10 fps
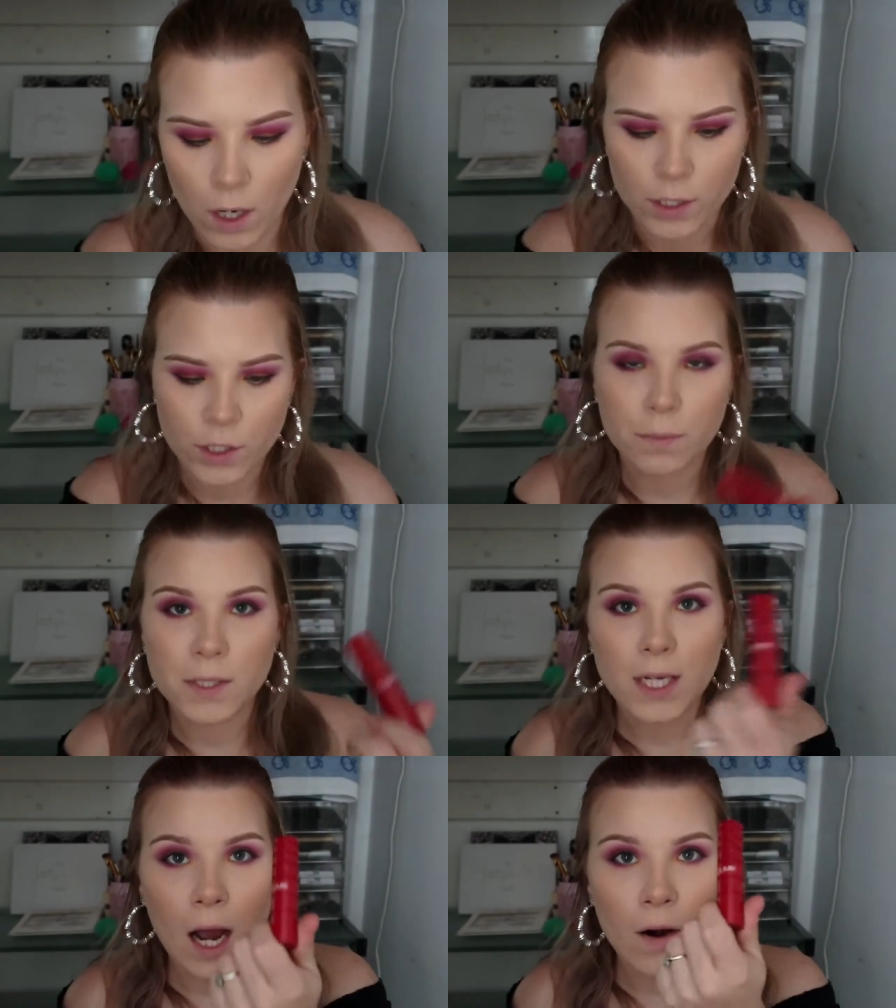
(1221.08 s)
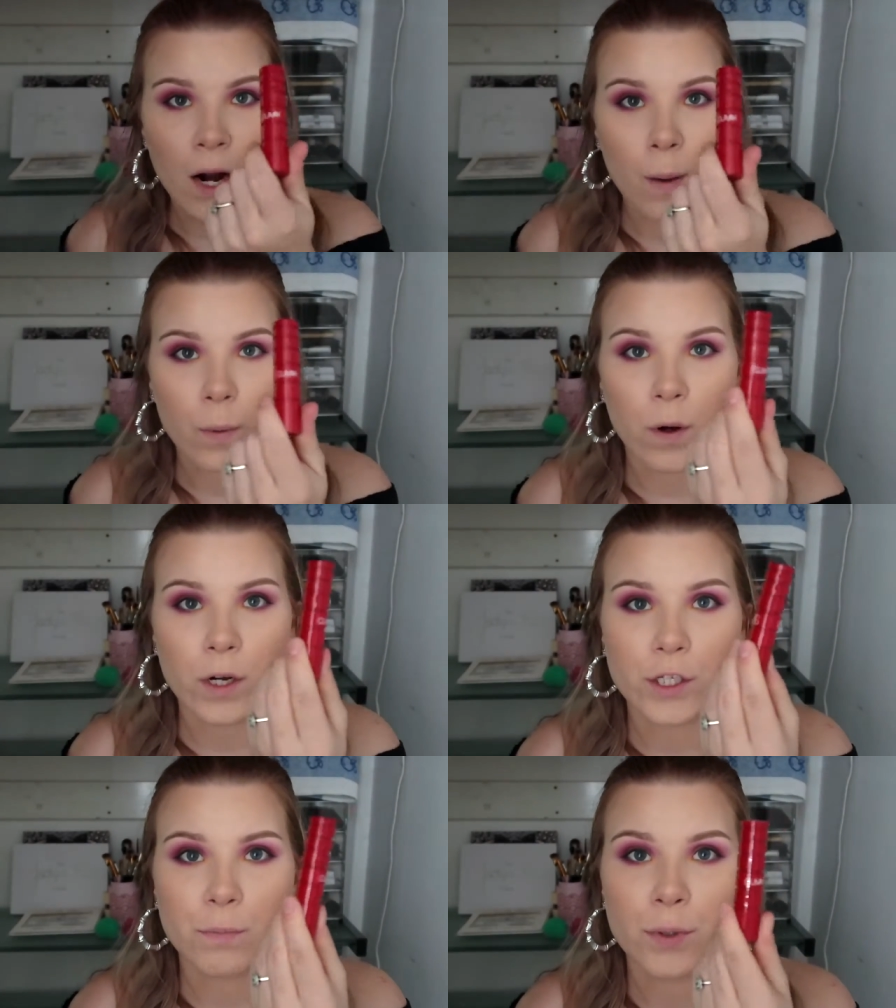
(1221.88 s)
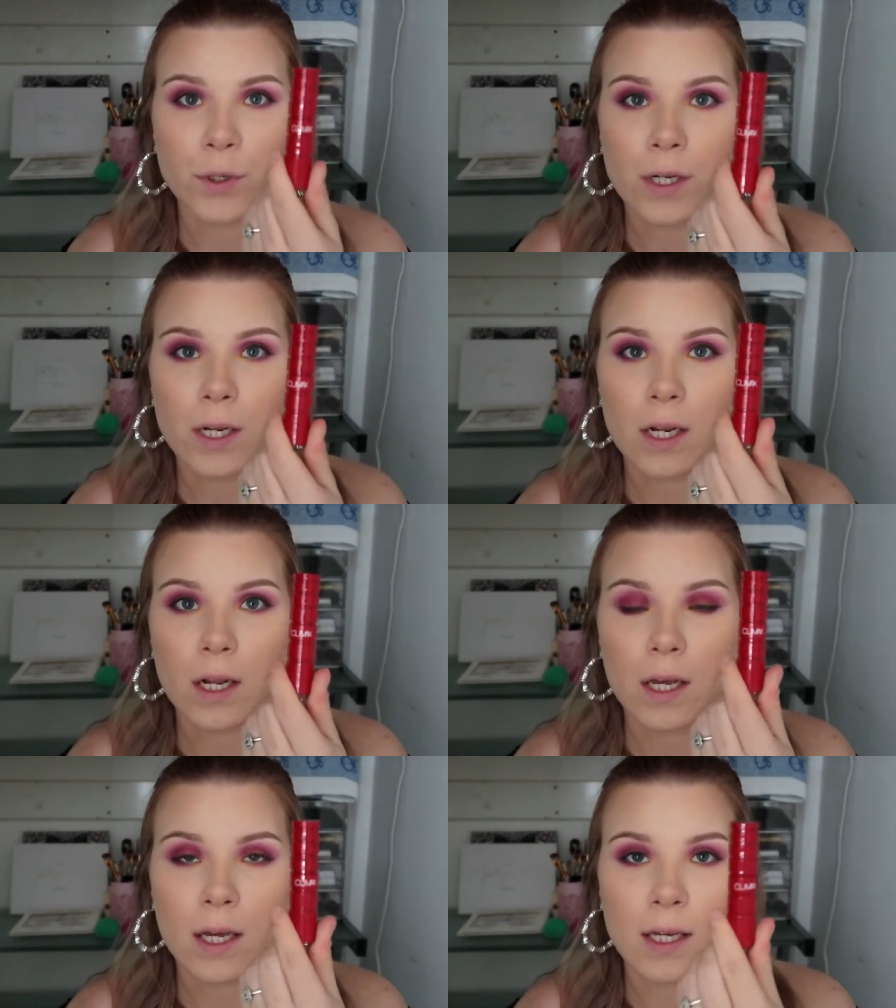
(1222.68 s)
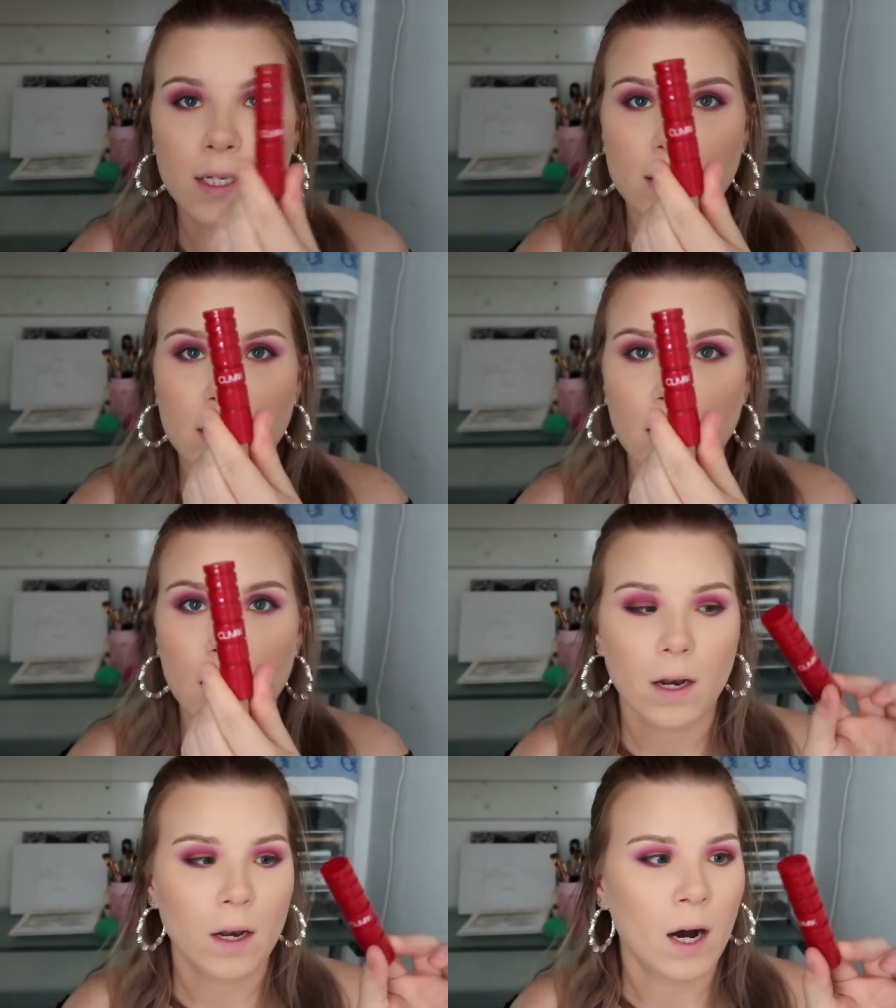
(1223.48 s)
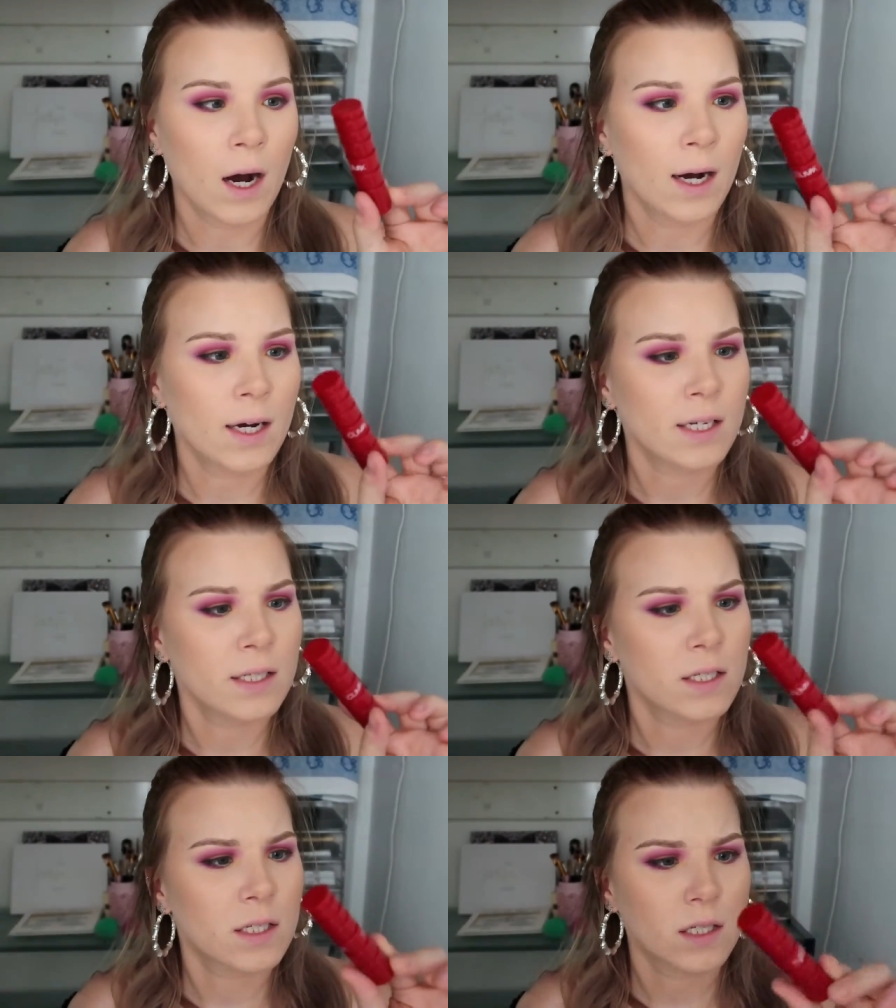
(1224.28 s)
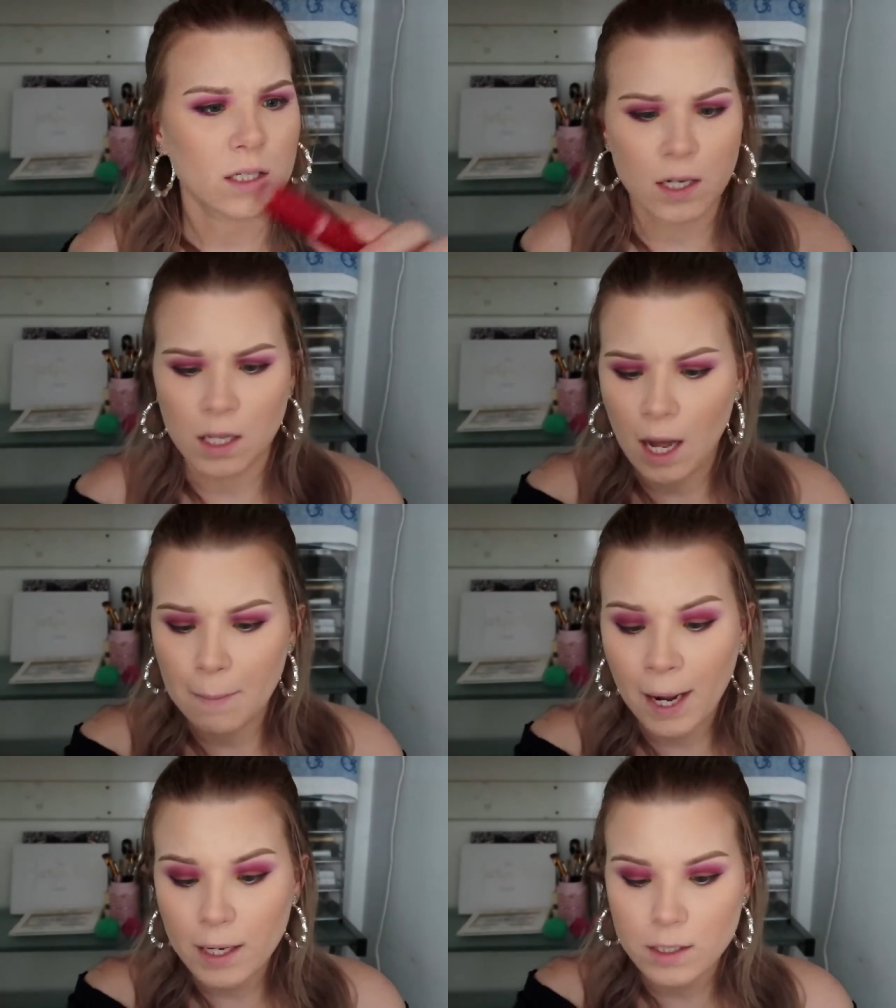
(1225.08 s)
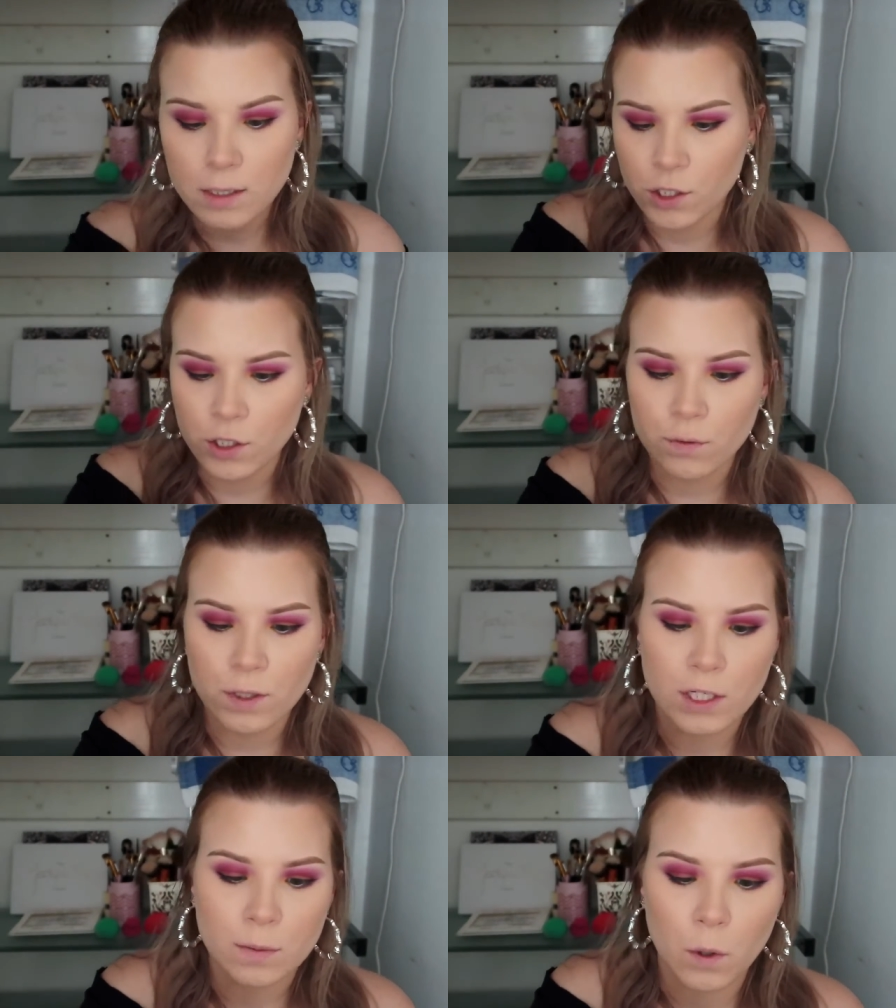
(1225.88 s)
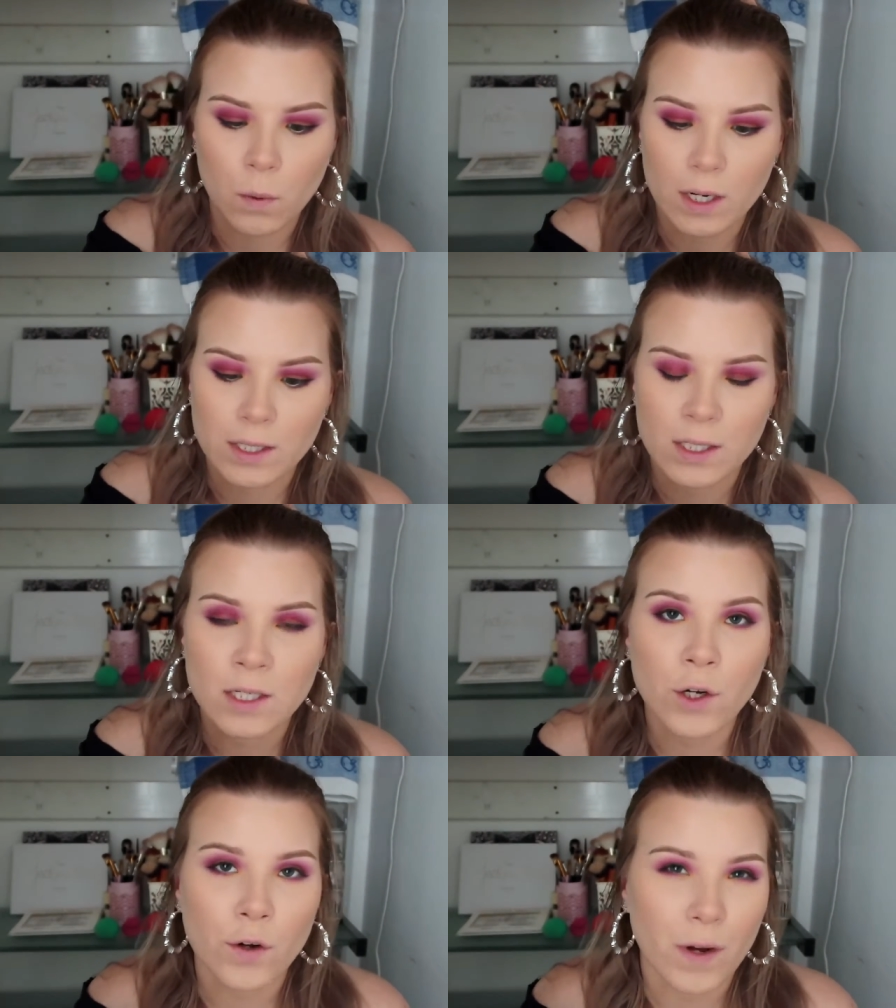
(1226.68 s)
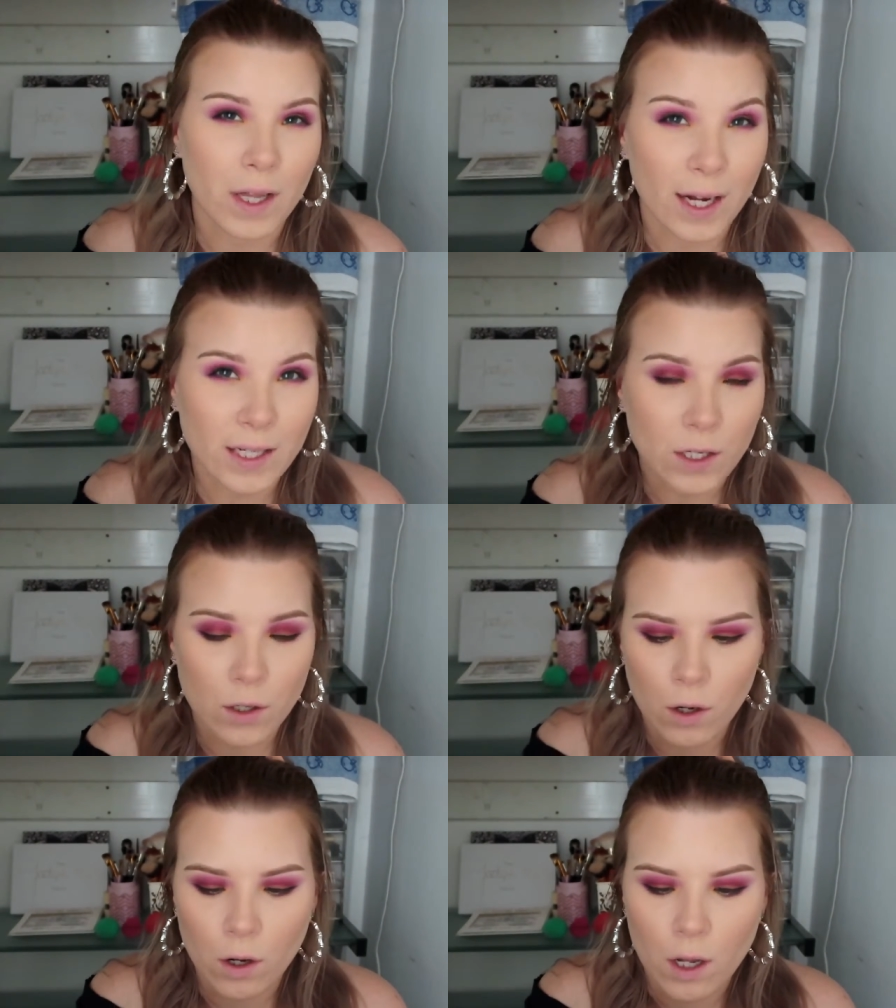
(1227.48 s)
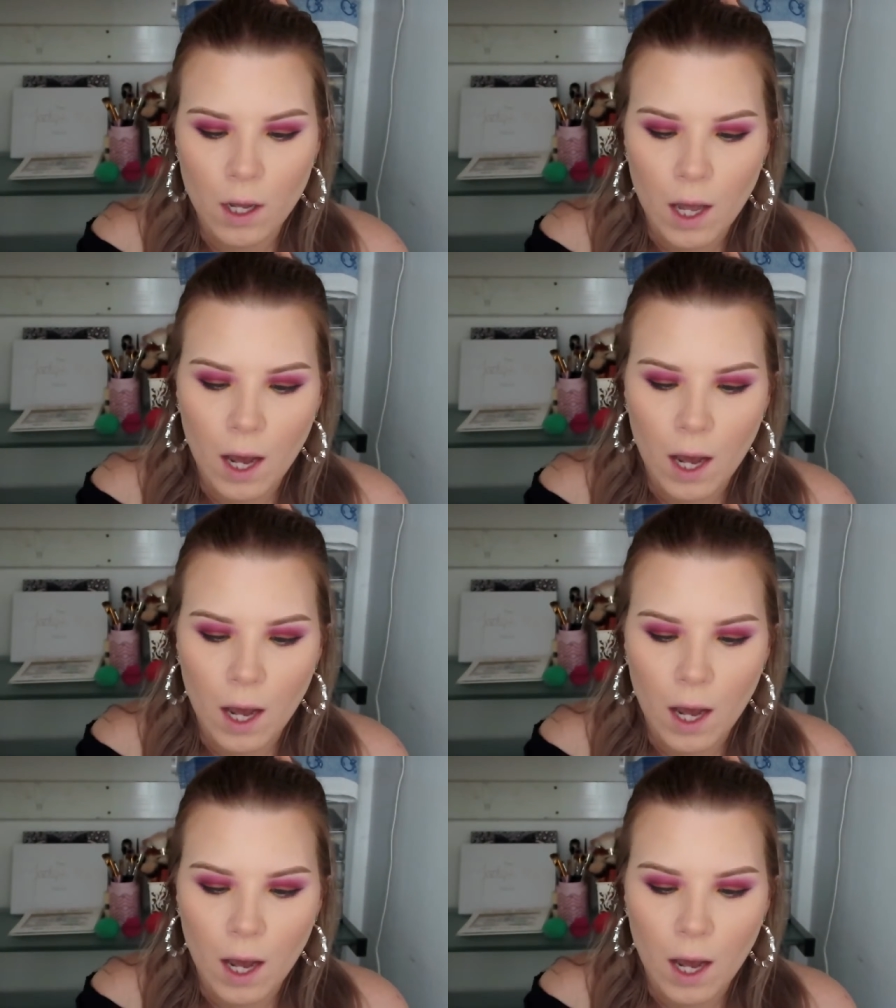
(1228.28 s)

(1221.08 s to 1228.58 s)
Uh, so the mascara I'm going to put is the NARS Climax. It's just a really small one because I didn't know if I liked it or not.